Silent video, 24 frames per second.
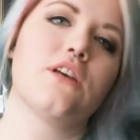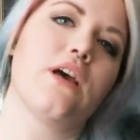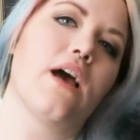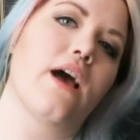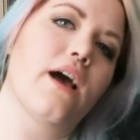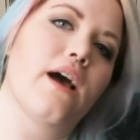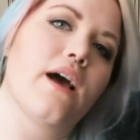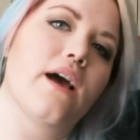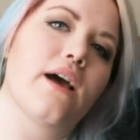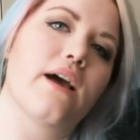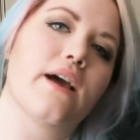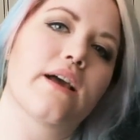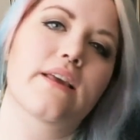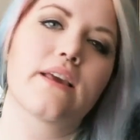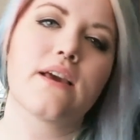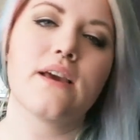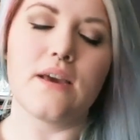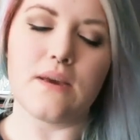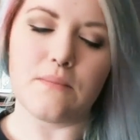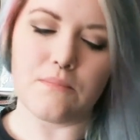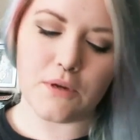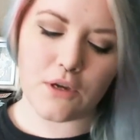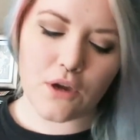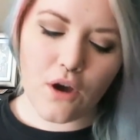tag
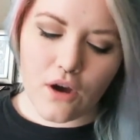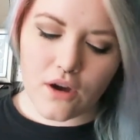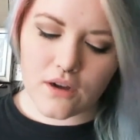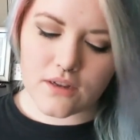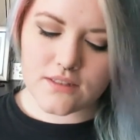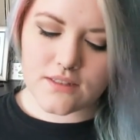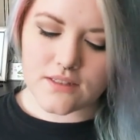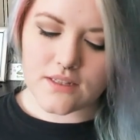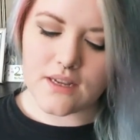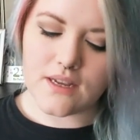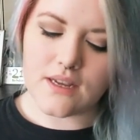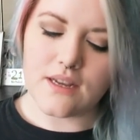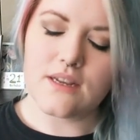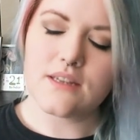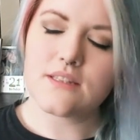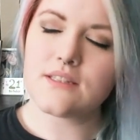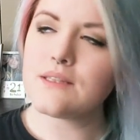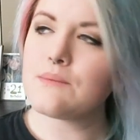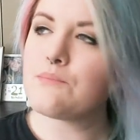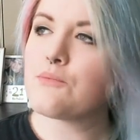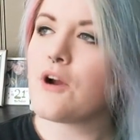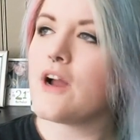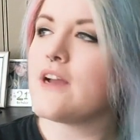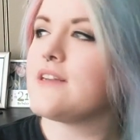because,
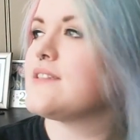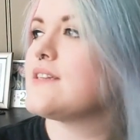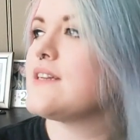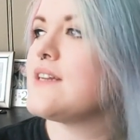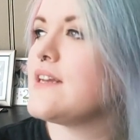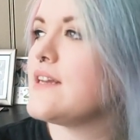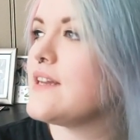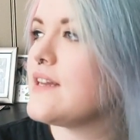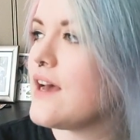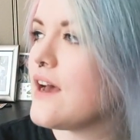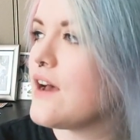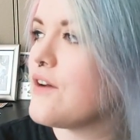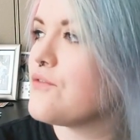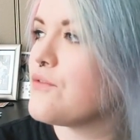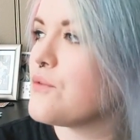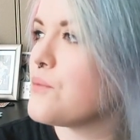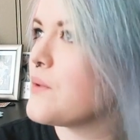surprisingly enough,